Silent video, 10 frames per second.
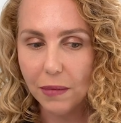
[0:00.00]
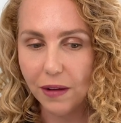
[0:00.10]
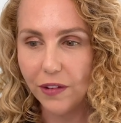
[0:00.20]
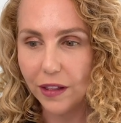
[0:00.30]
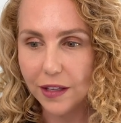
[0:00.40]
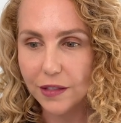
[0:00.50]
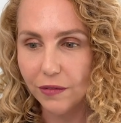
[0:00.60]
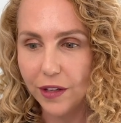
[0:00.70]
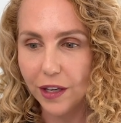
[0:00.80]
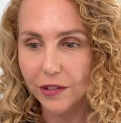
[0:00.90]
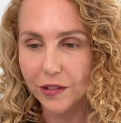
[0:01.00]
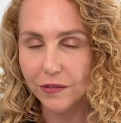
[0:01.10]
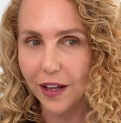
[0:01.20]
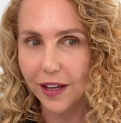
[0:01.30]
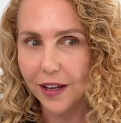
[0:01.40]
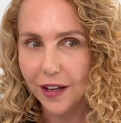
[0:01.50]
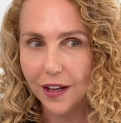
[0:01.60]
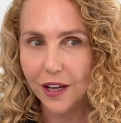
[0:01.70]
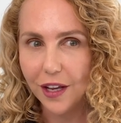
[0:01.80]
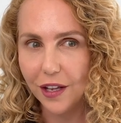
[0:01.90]
my feelings of guilt of like,
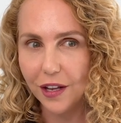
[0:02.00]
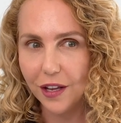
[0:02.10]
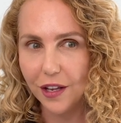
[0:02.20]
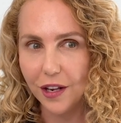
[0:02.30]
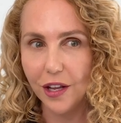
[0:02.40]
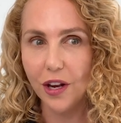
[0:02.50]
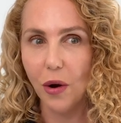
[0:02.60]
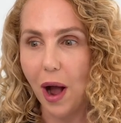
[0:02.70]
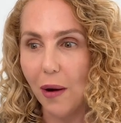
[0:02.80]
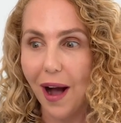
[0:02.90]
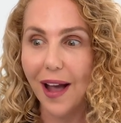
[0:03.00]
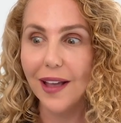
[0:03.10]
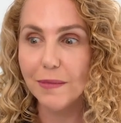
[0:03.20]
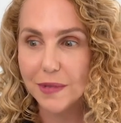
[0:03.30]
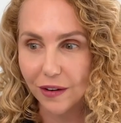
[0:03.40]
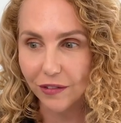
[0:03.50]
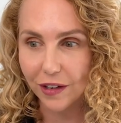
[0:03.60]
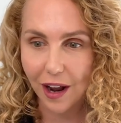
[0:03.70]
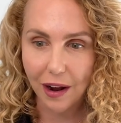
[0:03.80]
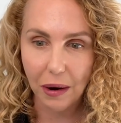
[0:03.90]
you know, how I am
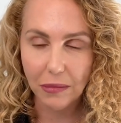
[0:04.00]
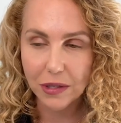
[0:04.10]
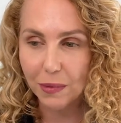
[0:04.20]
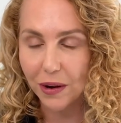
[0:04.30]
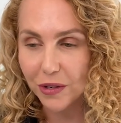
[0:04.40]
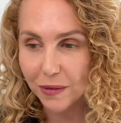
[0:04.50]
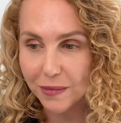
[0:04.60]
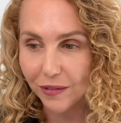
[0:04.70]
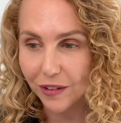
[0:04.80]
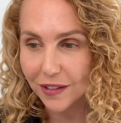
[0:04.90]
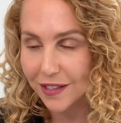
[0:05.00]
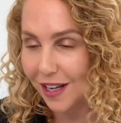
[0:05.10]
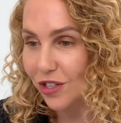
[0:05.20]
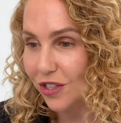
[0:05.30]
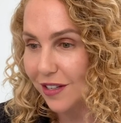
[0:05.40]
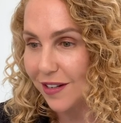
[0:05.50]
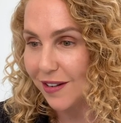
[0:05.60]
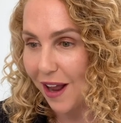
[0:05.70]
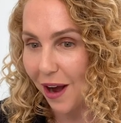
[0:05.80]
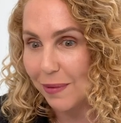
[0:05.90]
different, how I respond to him differently sexually
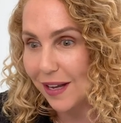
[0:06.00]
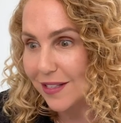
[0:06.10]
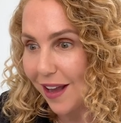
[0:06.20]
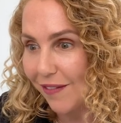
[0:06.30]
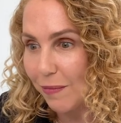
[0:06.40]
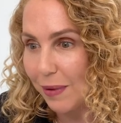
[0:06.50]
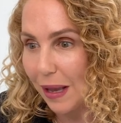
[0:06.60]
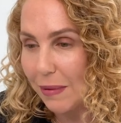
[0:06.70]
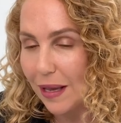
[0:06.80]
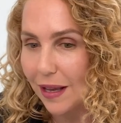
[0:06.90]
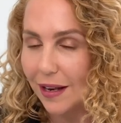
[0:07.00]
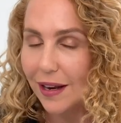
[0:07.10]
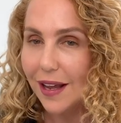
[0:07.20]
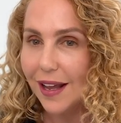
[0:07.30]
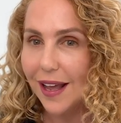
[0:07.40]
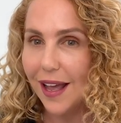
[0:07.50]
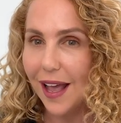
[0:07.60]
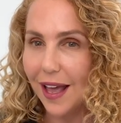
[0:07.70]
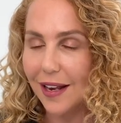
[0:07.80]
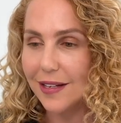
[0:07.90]
now because I have a baby,
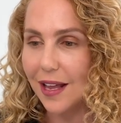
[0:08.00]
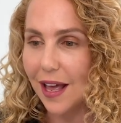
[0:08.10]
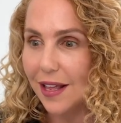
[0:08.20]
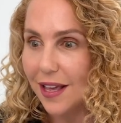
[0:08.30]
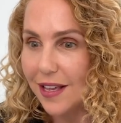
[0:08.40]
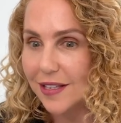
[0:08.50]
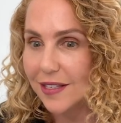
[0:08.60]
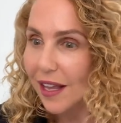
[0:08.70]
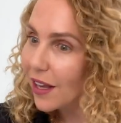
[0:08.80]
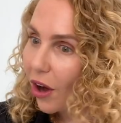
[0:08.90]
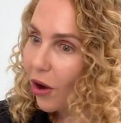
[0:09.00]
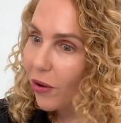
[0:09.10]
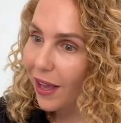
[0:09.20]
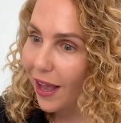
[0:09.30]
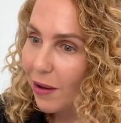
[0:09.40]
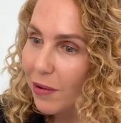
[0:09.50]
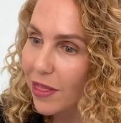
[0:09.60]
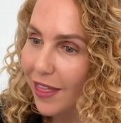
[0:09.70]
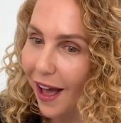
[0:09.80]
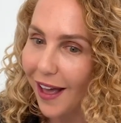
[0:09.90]
and he's like, okay
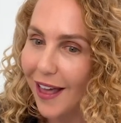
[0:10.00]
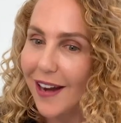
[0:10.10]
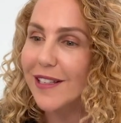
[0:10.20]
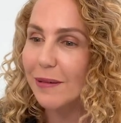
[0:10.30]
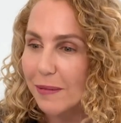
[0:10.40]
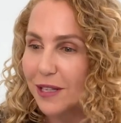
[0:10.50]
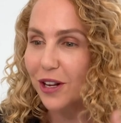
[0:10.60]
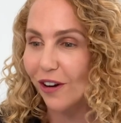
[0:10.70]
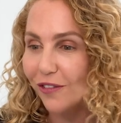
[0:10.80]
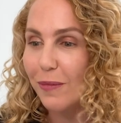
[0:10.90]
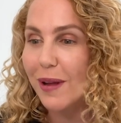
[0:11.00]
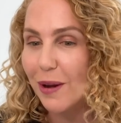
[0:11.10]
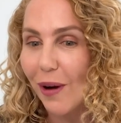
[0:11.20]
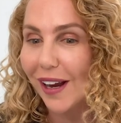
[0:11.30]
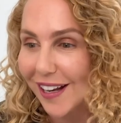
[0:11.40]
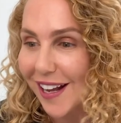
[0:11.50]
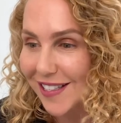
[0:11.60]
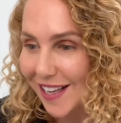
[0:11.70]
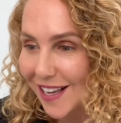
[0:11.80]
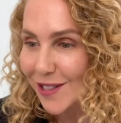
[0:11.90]
with that. And sometimes it's hard for me to recognize
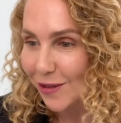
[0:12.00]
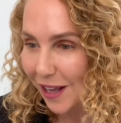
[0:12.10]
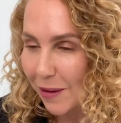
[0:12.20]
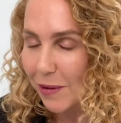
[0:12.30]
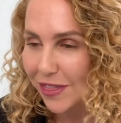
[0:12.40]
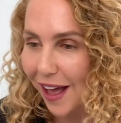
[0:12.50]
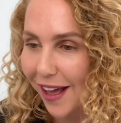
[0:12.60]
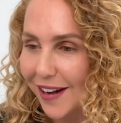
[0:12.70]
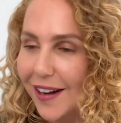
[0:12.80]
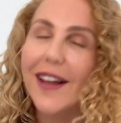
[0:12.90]
that he's okay with that.